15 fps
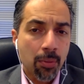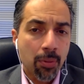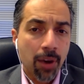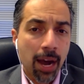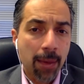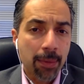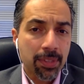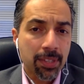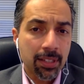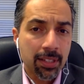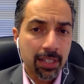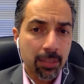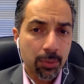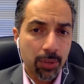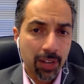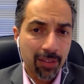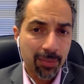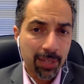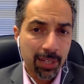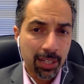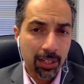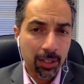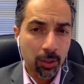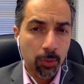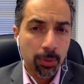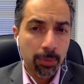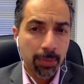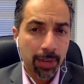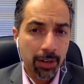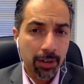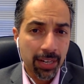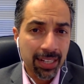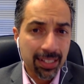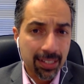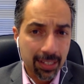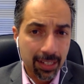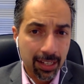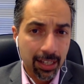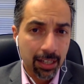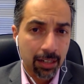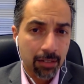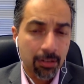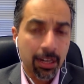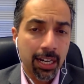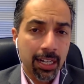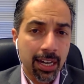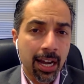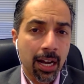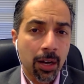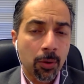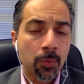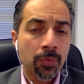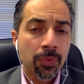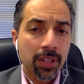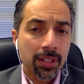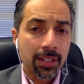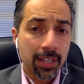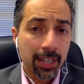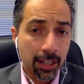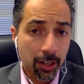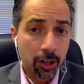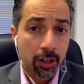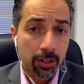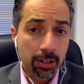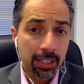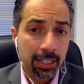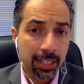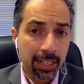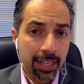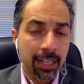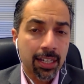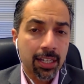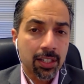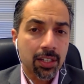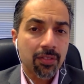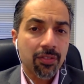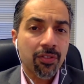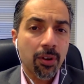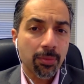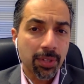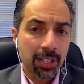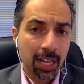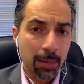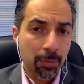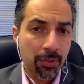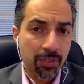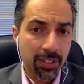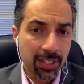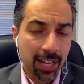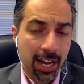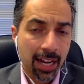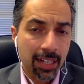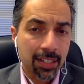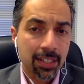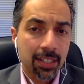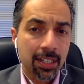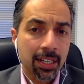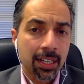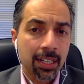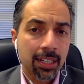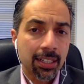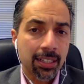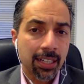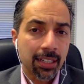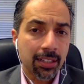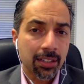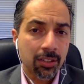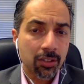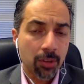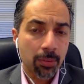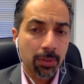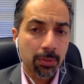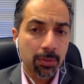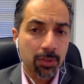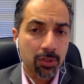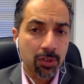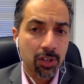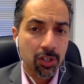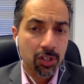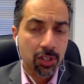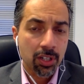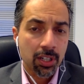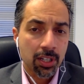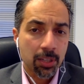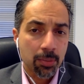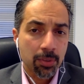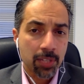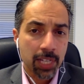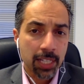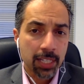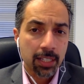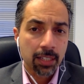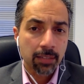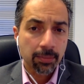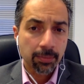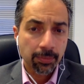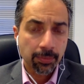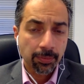perhaps the deal would have been a little bit better insulated right now than it currently is from the type of attacks uh, that the Trump administration is presenting.